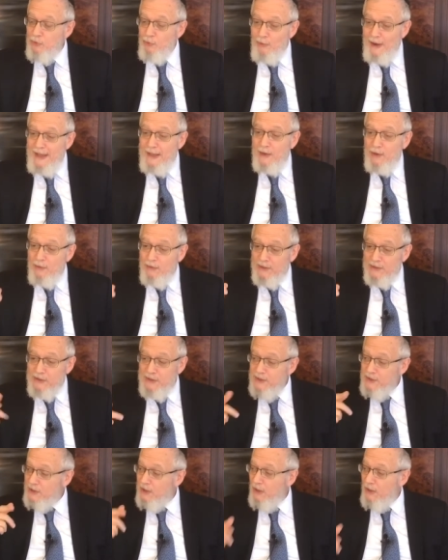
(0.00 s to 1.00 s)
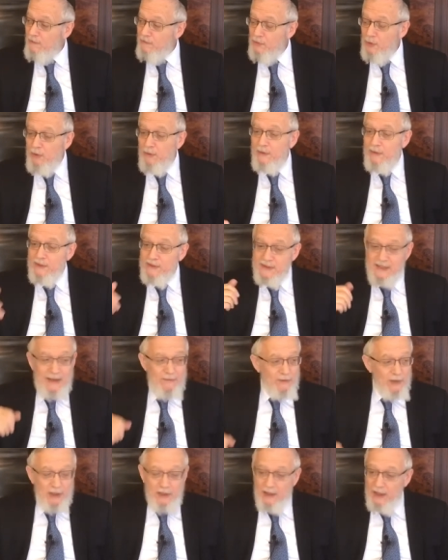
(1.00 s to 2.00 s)
Greater is the study of Torah than
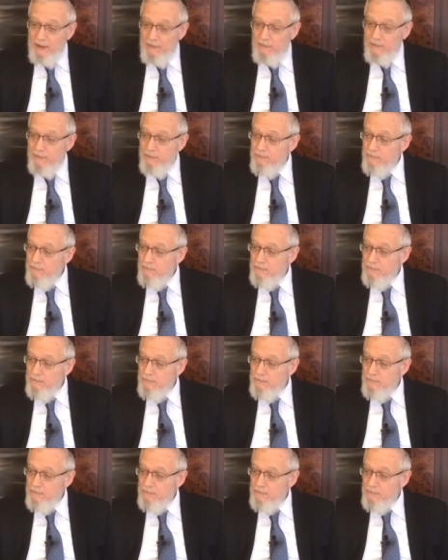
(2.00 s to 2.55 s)
saving a life.